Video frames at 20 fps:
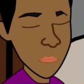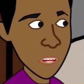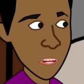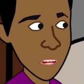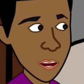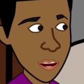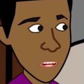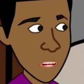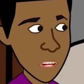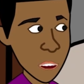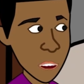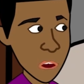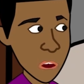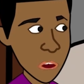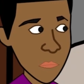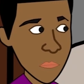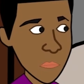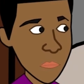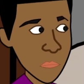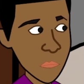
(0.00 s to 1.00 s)

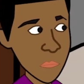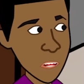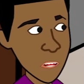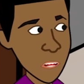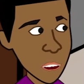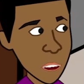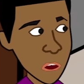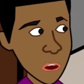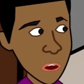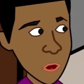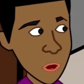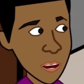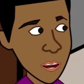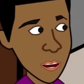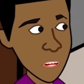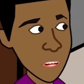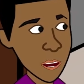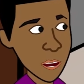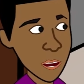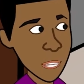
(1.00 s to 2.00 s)
Meaning, it is
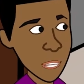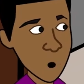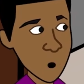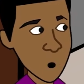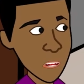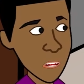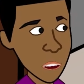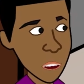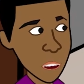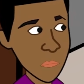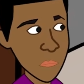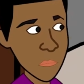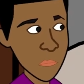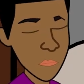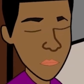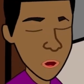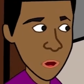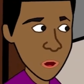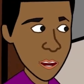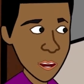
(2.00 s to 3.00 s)
someone
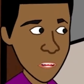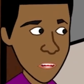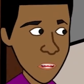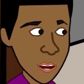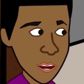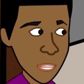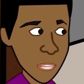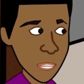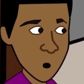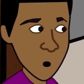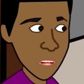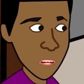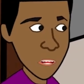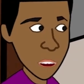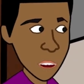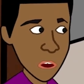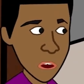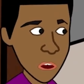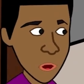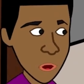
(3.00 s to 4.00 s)
who ate
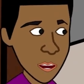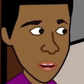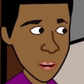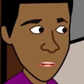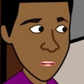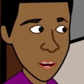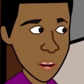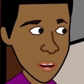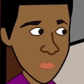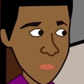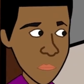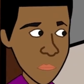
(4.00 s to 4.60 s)
palliative